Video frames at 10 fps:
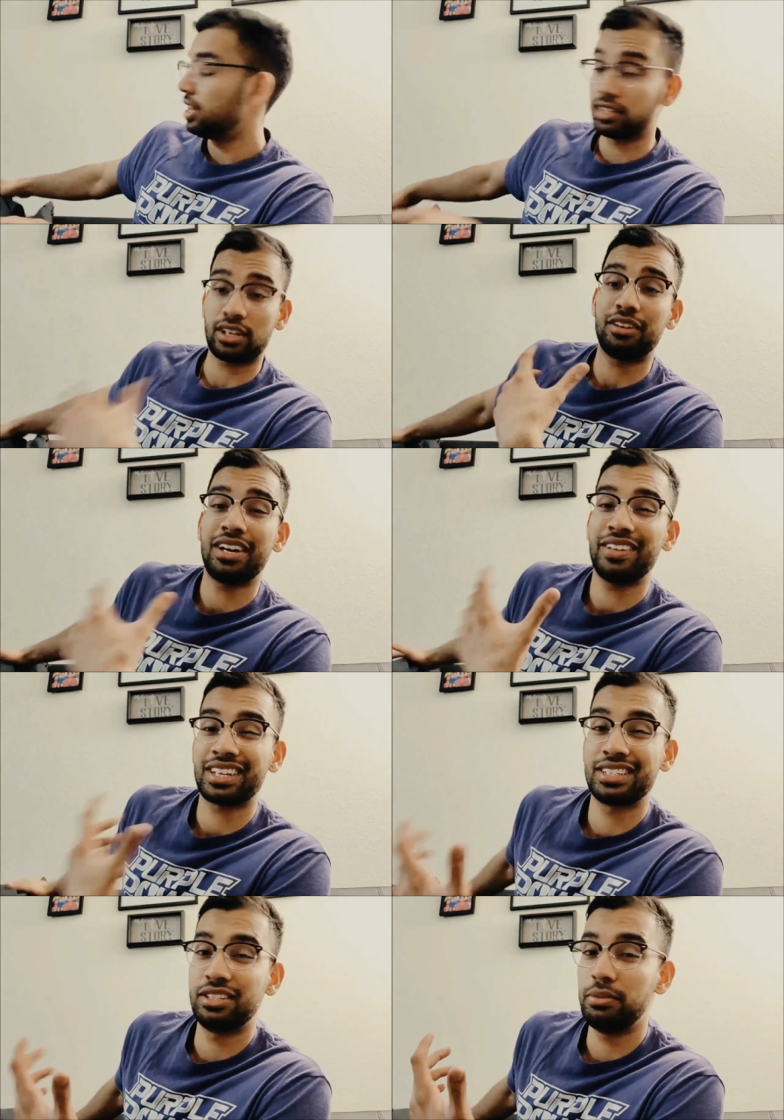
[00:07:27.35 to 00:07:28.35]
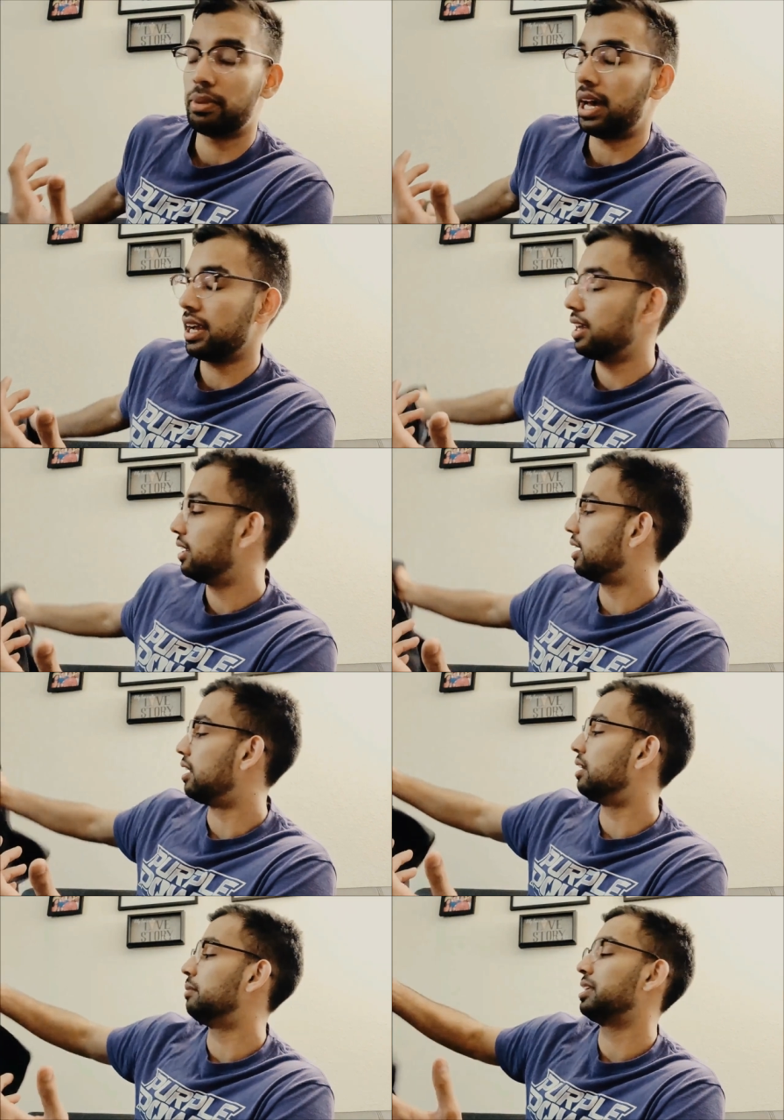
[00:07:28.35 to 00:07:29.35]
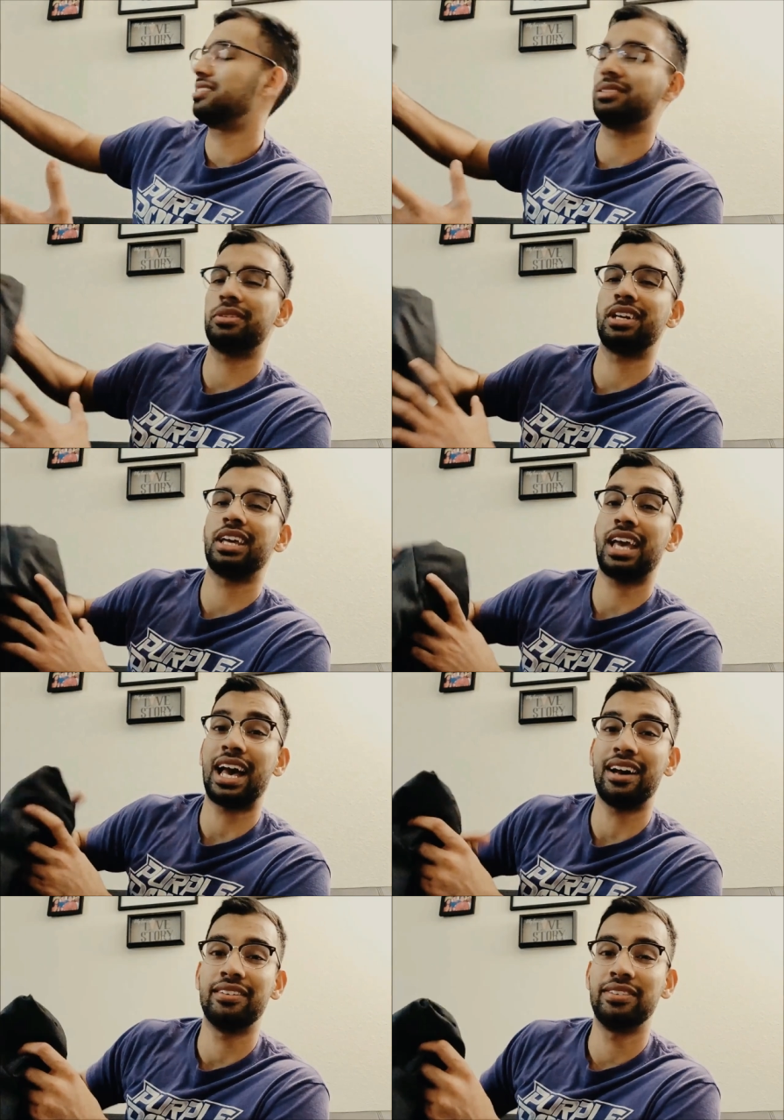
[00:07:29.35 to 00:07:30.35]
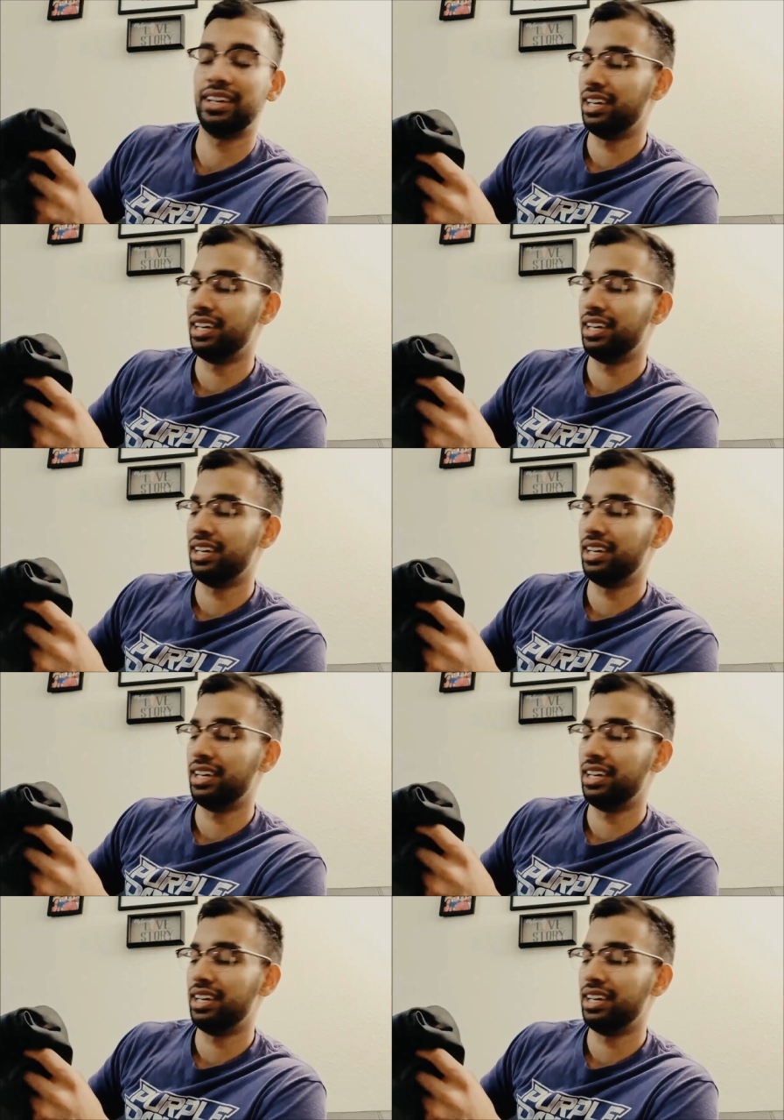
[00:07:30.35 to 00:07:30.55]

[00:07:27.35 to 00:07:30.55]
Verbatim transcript: So I don't have like a suit bag. Um, I just don't want to like have